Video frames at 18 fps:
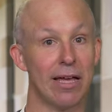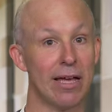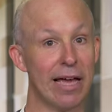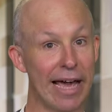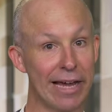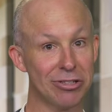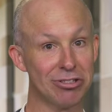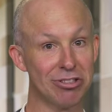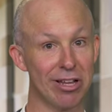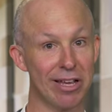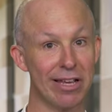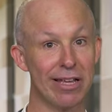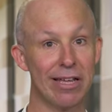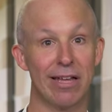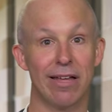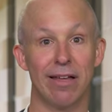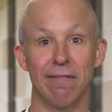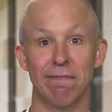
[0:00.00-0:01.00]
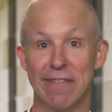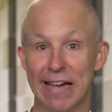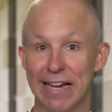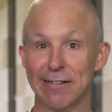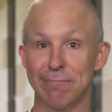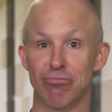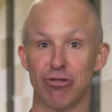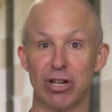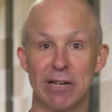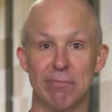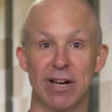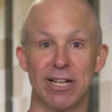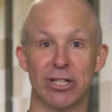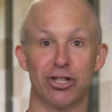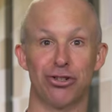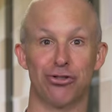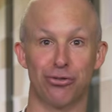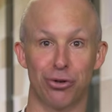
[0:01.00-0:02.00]
Actually, that's pretty
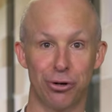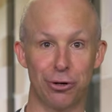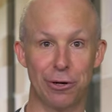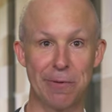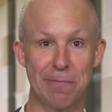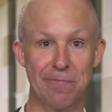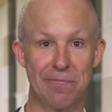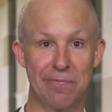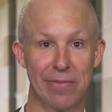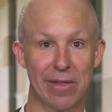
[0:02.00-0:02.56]
much true.